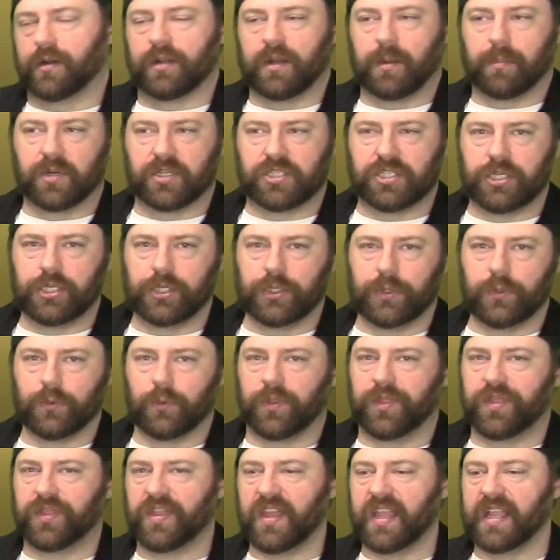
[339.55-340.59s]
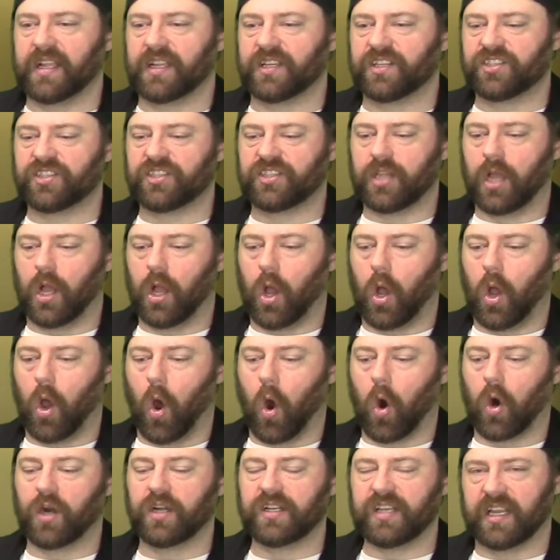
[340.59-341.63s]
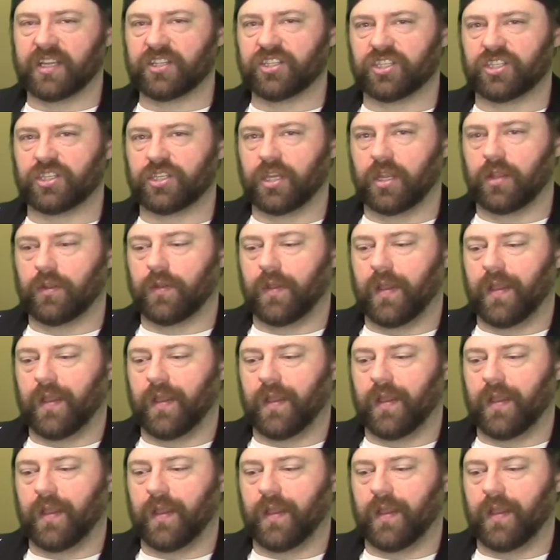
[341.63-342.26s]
Number 2, things aren't as